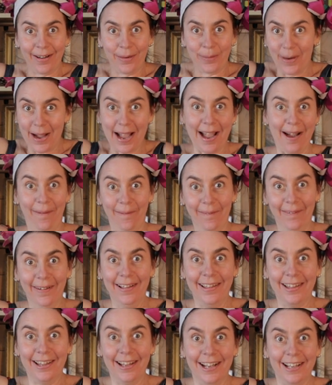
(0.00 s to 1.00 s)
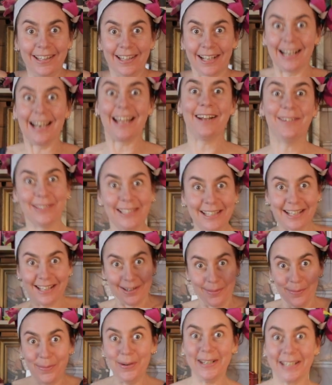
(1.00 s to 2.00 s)
Wow, the clowns are
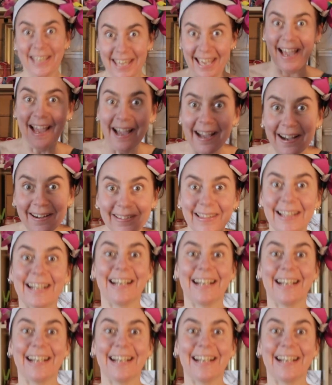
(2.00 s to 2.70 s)
going to work it out,